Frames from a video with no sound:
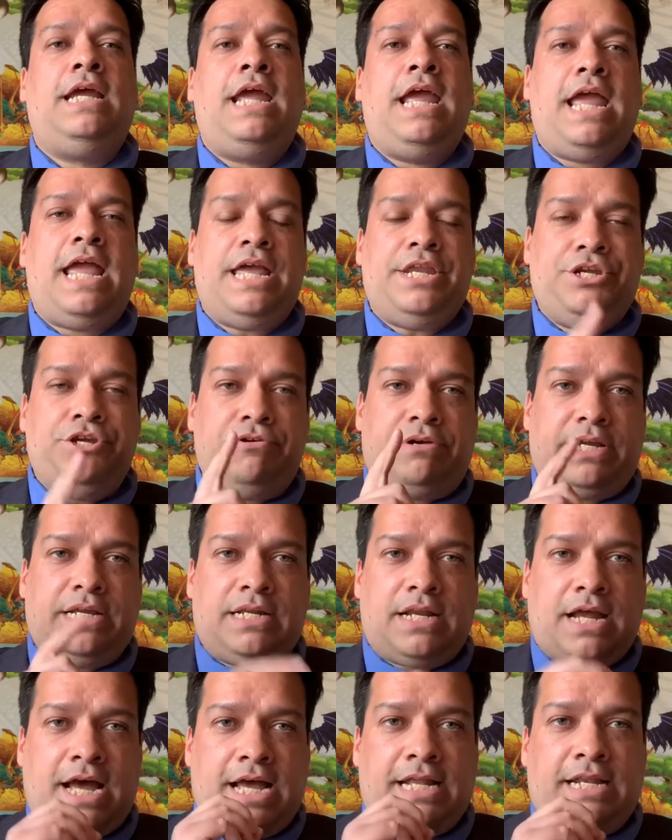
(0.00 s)
And you
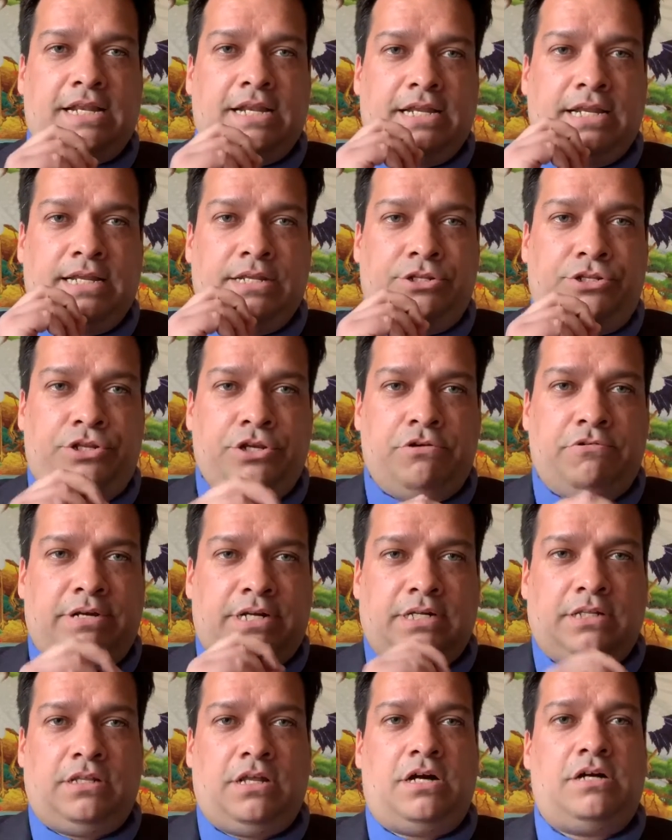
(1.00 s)
cannot do it
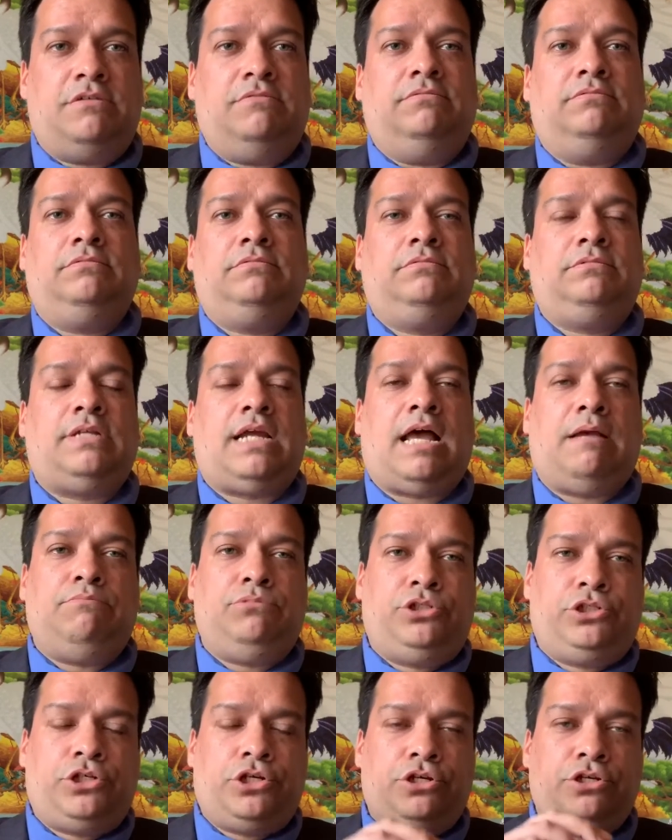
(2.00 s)
alone. I'm
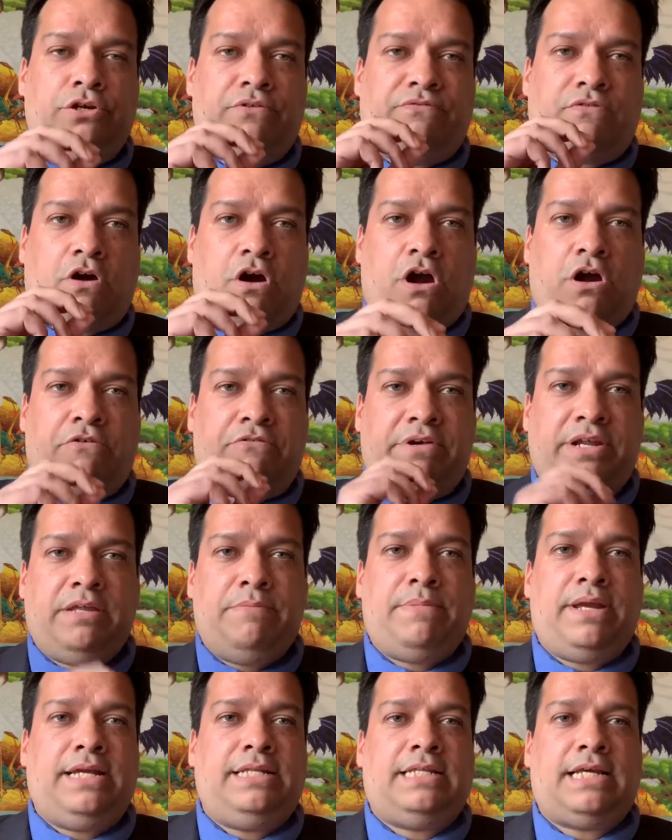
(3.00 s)
sure you've already
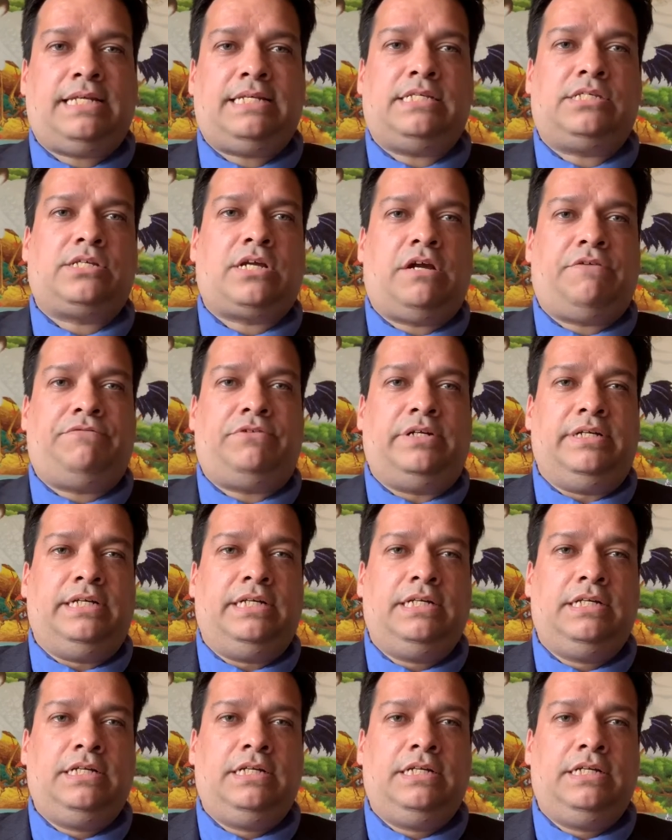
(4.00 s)
made that discovery.